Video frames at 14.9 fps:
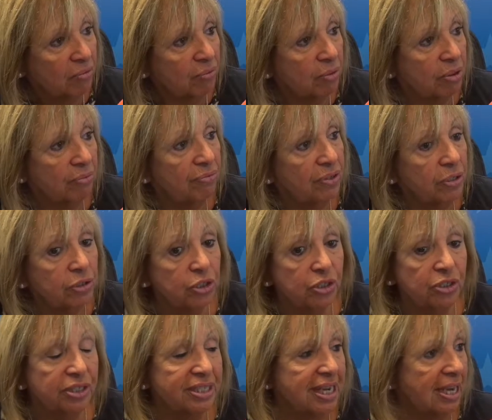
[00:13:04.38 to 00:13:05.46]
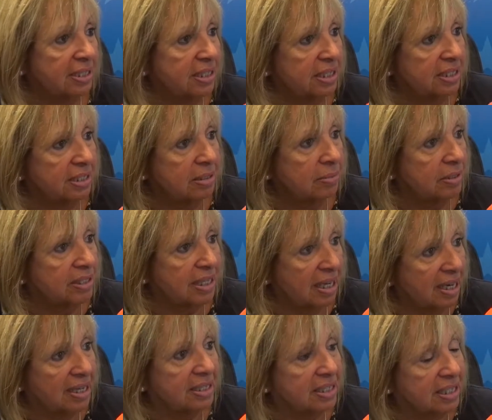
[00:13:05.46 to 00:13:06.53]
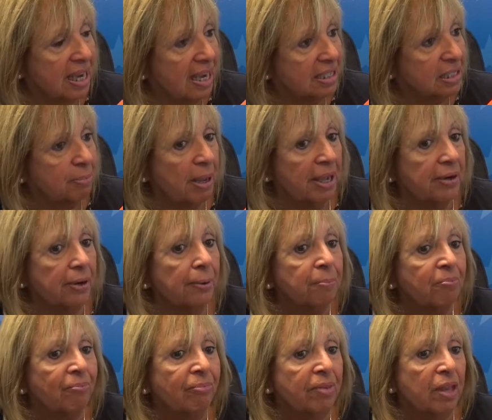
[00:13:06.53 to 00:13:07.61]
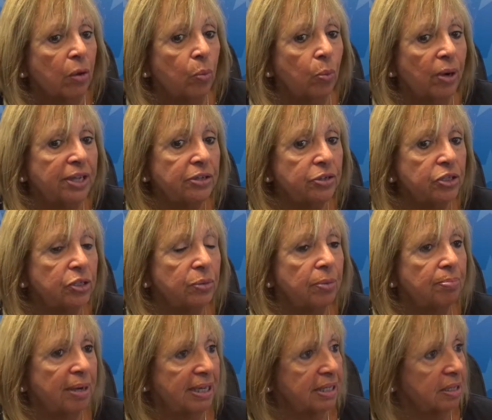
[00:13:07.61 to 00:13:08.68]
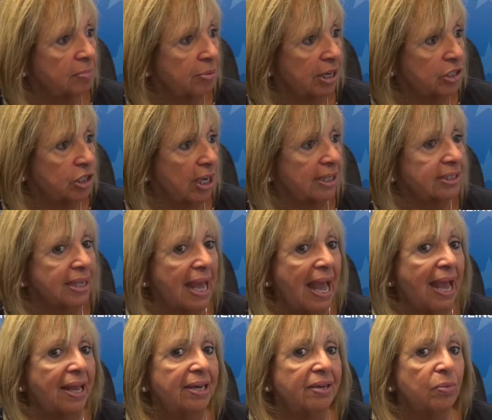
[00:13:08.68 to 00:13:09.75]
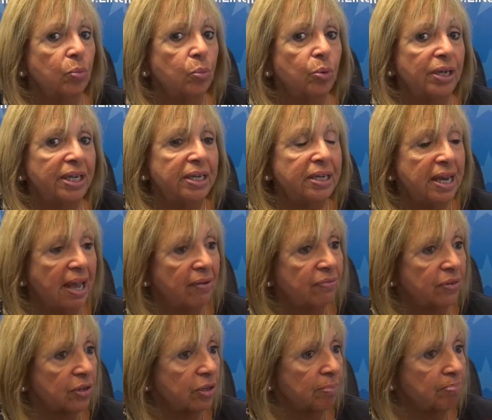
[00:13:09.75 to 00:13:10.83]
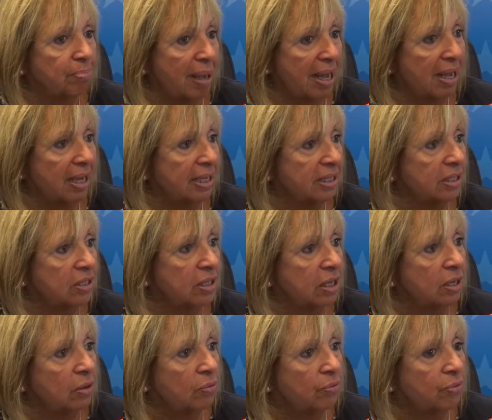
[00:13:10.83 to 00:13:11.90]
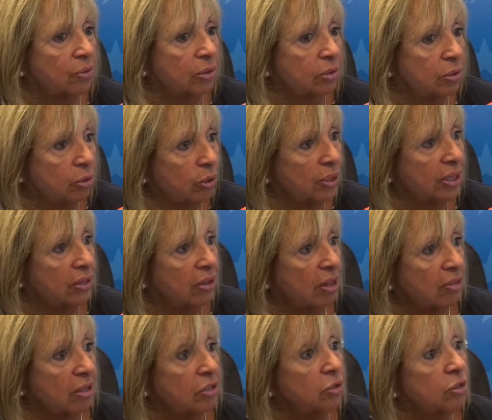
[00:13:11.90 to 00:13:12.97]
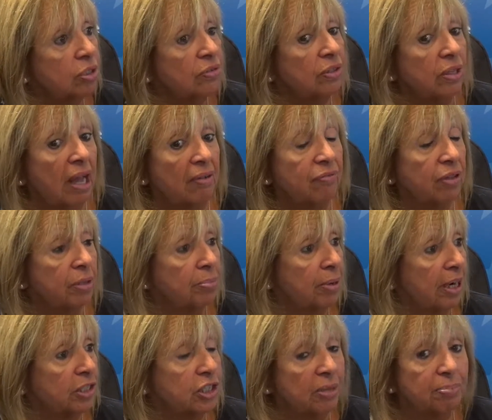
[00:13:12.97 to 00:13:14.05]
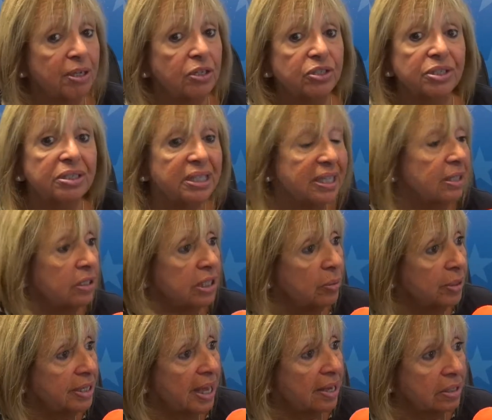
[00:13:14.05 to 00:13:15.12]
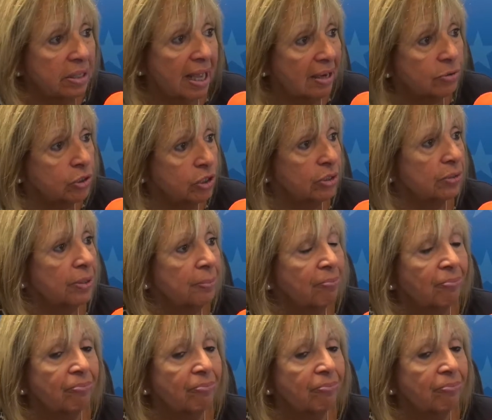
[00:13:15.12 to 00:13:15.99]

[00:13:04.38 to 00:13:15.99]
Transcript: for the future. You're taxing today's taxpayer. When you do a bonding project, and we never bond for longer than the useful life of the project because legally we're not allowed to,